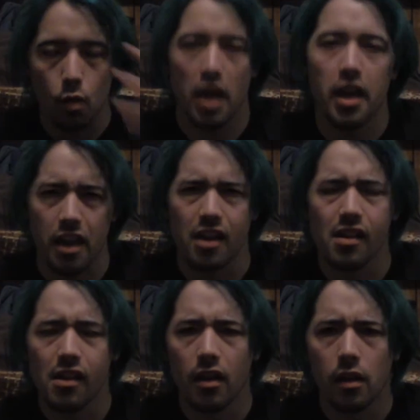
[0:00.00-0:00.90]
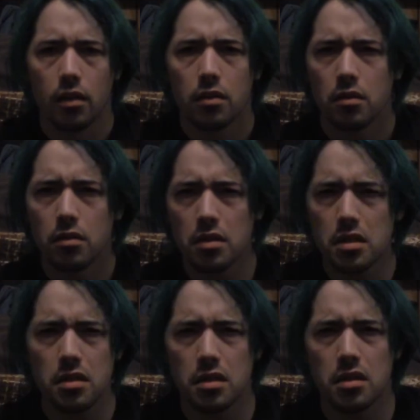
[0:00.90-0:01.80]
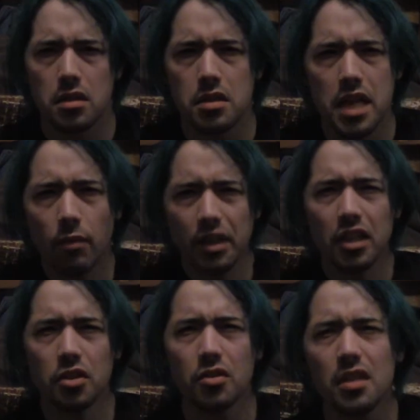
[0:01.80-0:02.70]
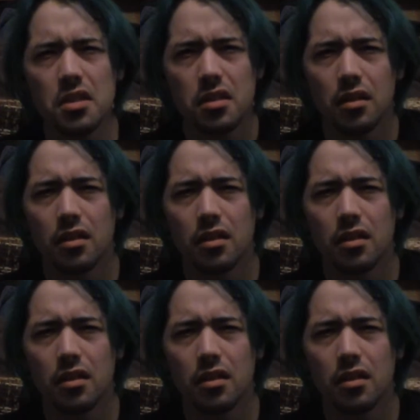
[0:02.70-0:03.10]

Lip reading: way. Is that what the issue is?